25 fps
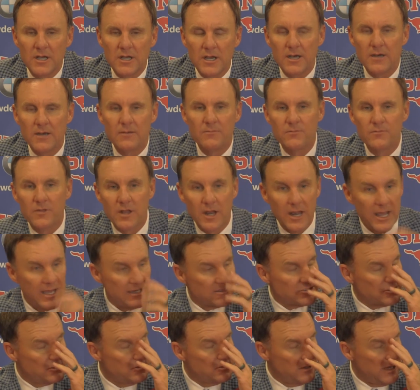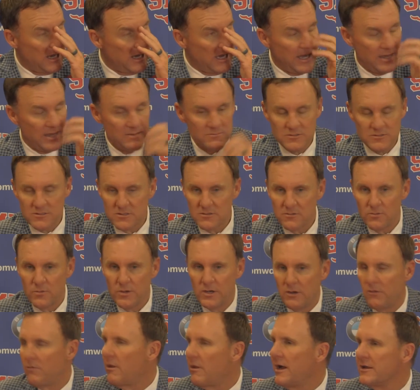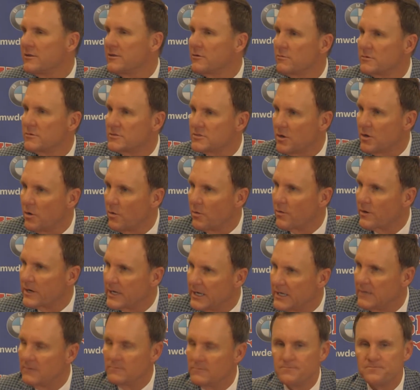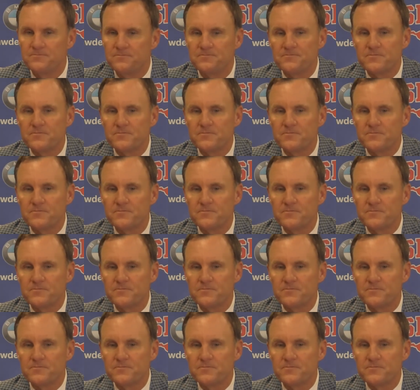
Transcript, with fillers: um, the last two games, we don't like the result we're getting